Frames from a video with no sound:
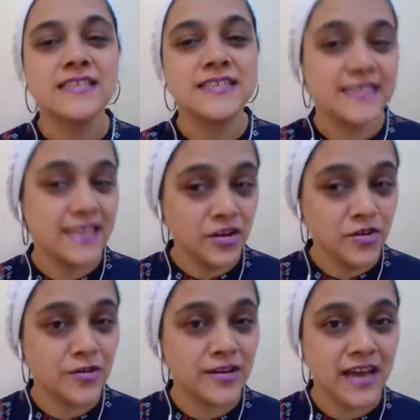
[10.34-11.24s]

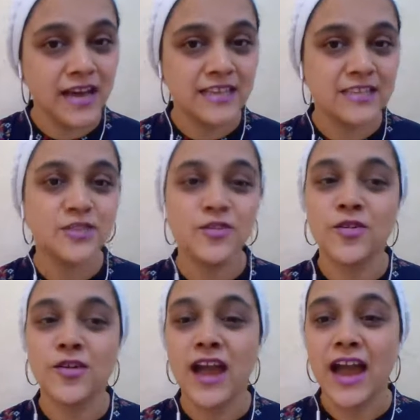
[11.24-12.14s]
synchronize your
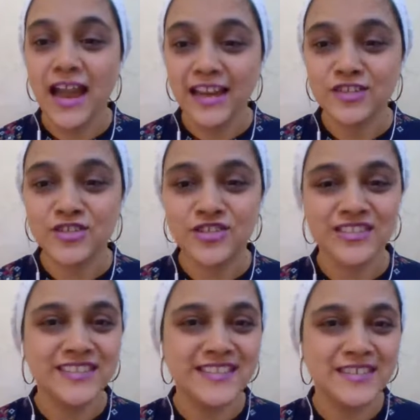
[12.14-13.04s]

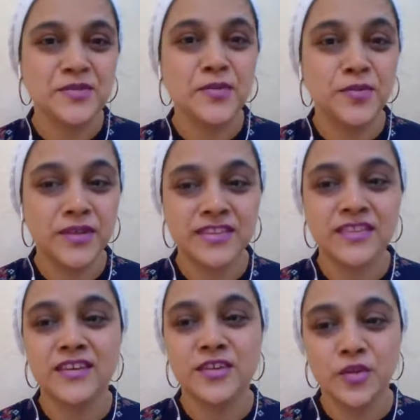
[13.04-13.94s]
actions with
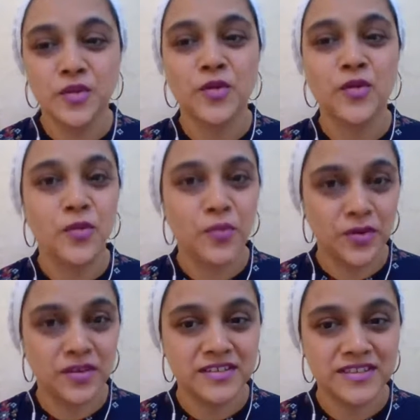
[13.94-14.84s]
your
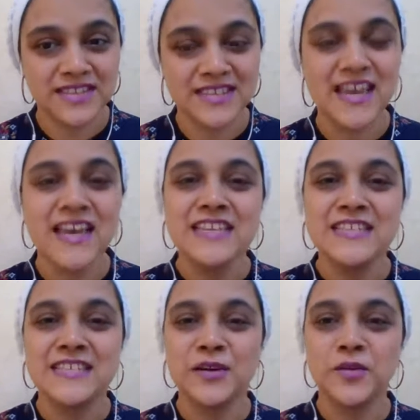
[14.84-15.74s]
words.
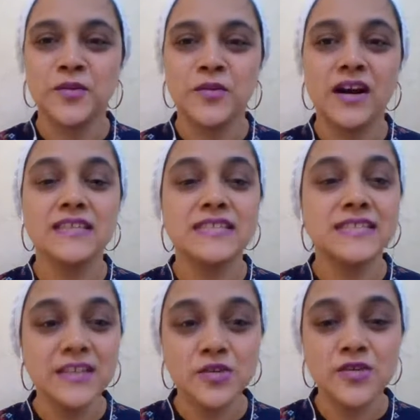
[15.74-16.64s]
So,
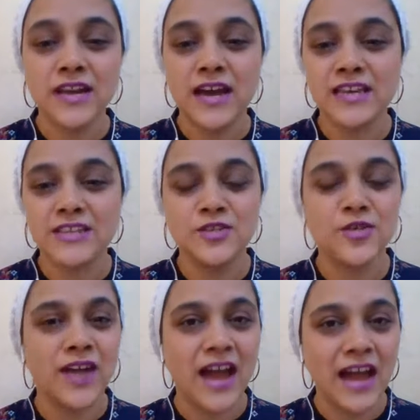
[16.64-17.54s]
synchronize your
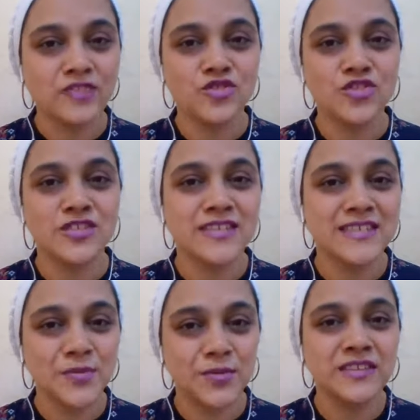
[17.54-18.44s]
actions
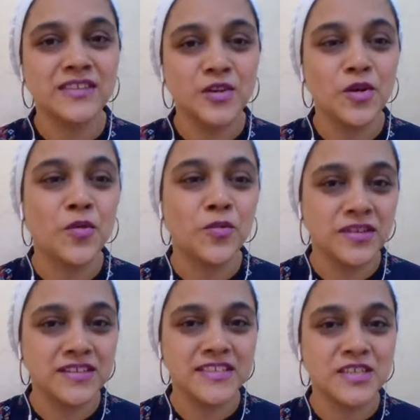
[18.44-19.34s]
with your
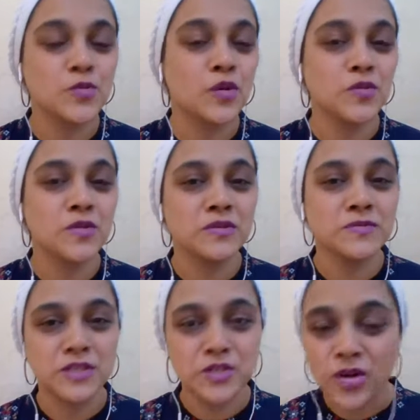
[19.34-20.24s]
words is what we will be
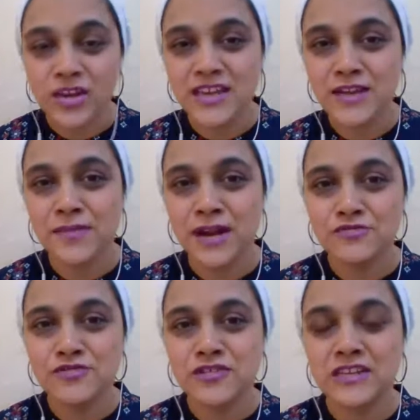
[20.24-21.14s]
talking about
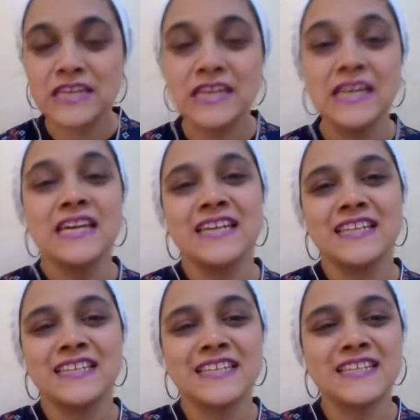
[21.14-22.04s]
today. It
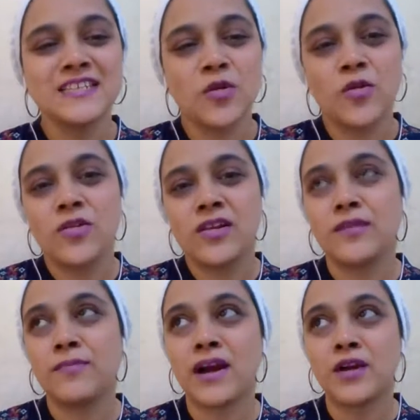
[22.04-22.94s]
is all
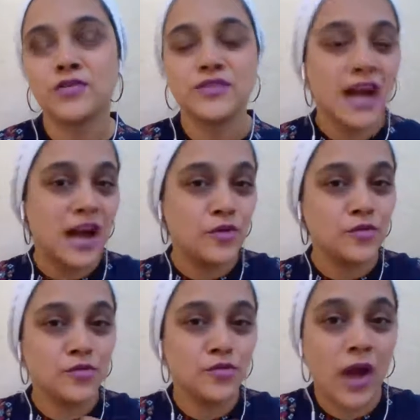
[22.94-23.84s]
about how
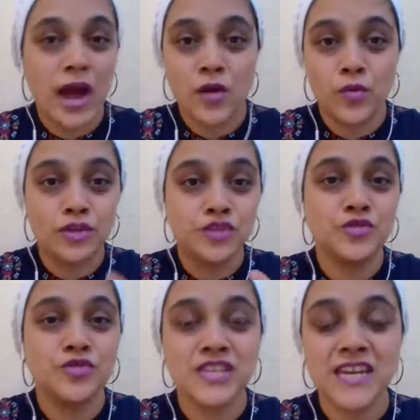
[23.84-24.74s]
what you
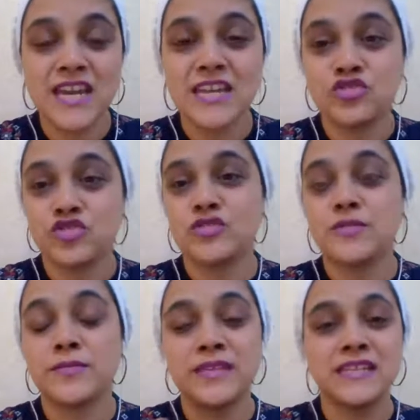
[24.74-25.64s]
say should
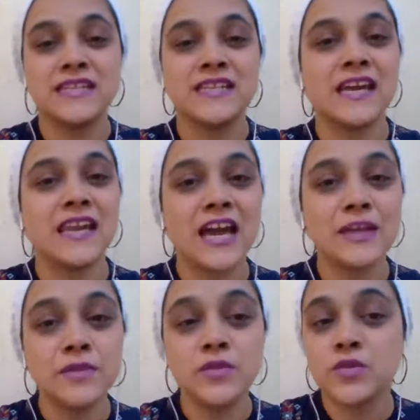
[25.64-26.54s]
be in
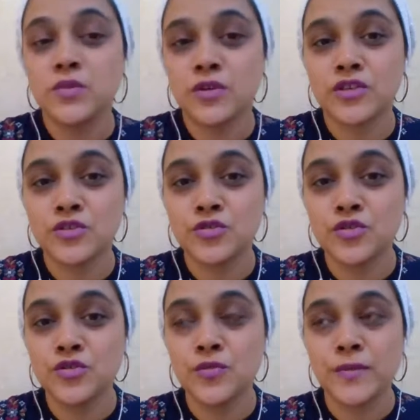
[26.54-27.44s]
alignment with what you
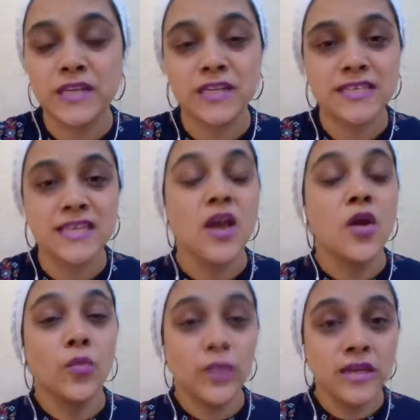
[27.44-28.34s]
do, because
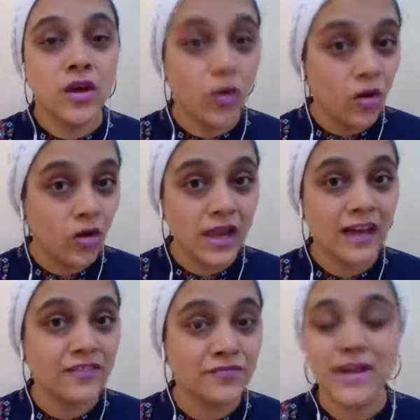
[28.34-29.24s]
we all have
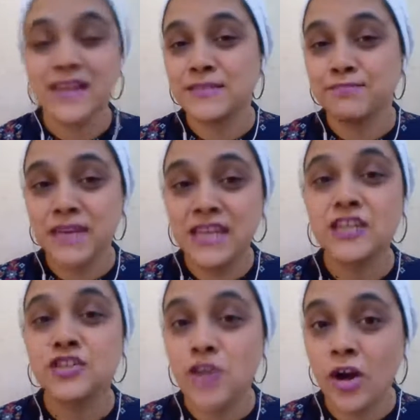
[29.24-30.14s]
met big
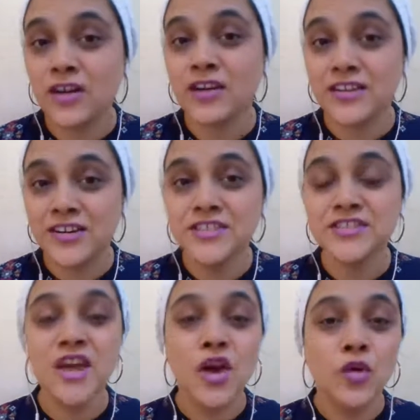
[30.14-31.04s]
talkers
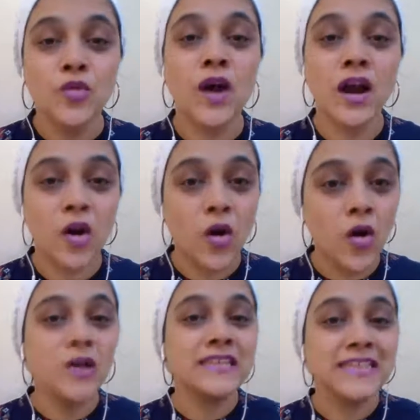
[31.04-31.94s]
who are all
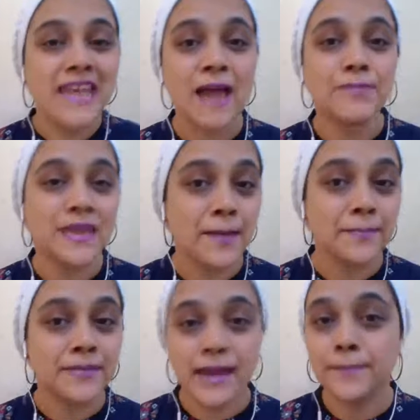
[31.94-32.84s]
yap, yap,
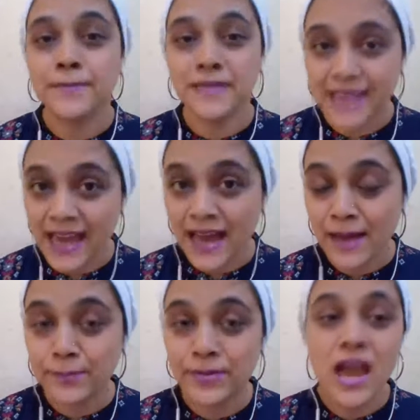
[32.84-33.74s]
yap, yap.
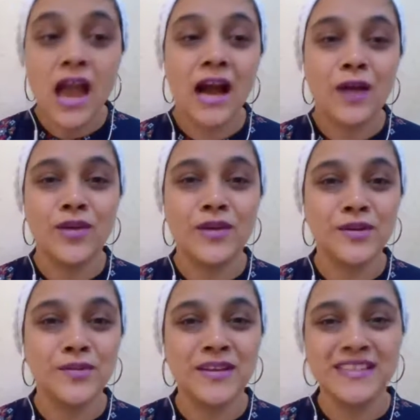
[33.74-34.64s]
However,
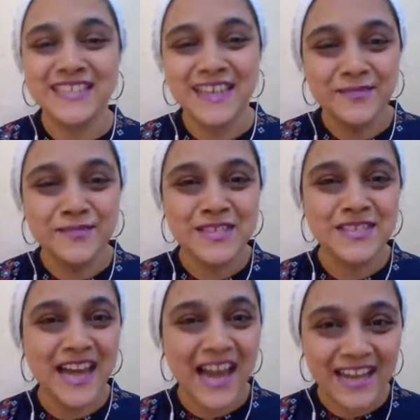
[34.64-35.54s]
when it comes to
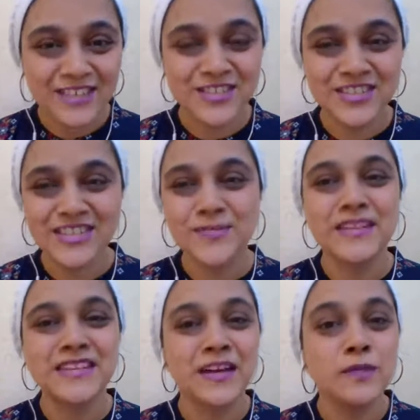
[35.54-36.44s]
actions, when it
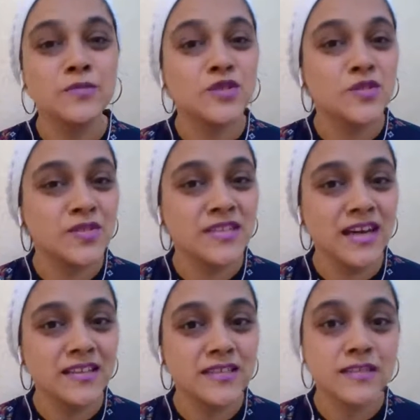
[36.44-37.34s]
comes to
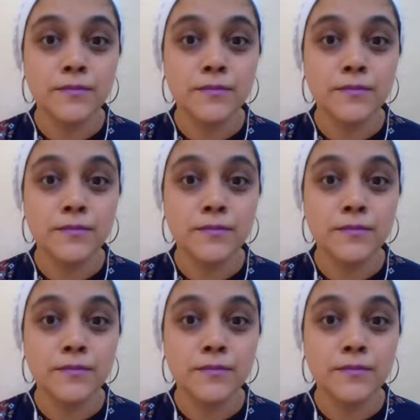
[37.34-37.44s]
results,